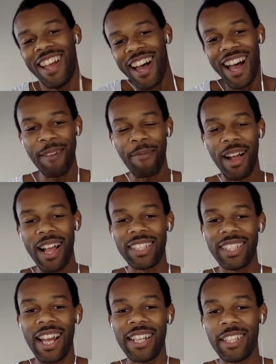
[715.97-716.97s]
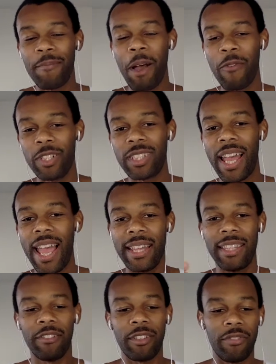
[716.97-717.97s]
I apologize. I wish I had
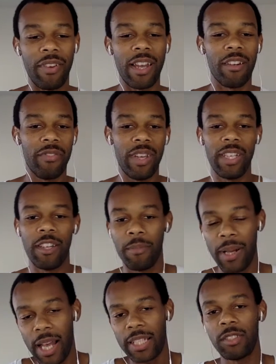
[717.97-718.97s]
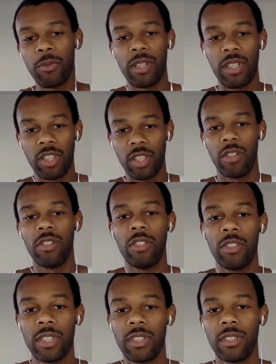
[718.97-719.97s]
the final video, but I just wanted to show you
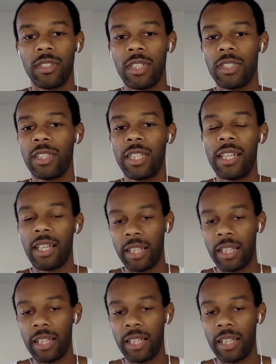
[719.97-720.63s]
just to get a